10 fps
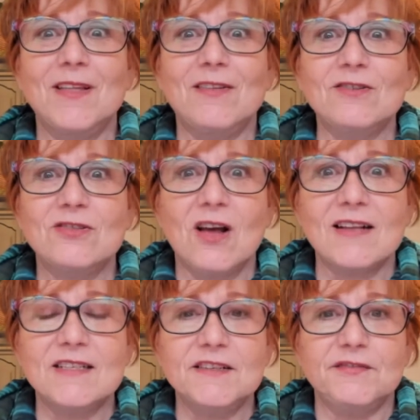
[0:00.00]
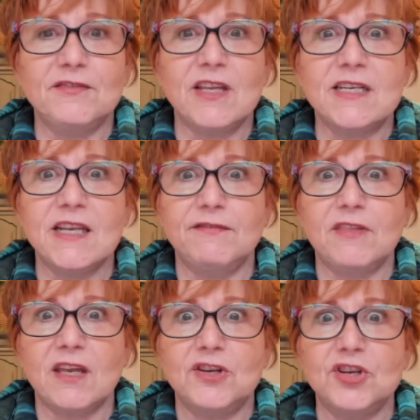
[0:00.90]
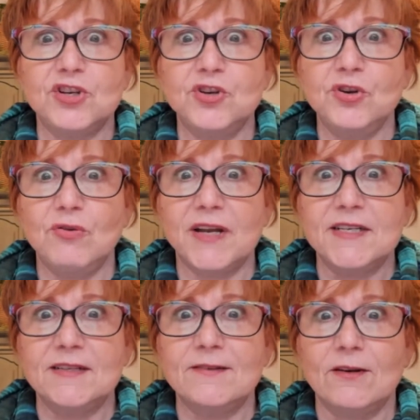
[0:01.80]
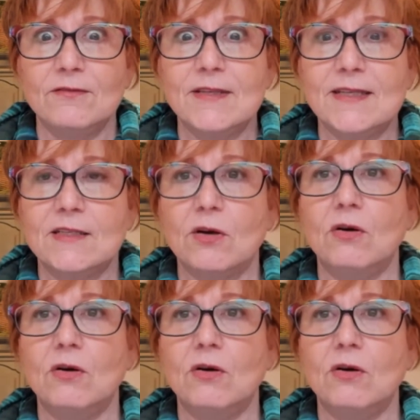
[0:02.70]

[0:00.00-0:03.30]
there's lots of different things. If they just knew I didn't know this,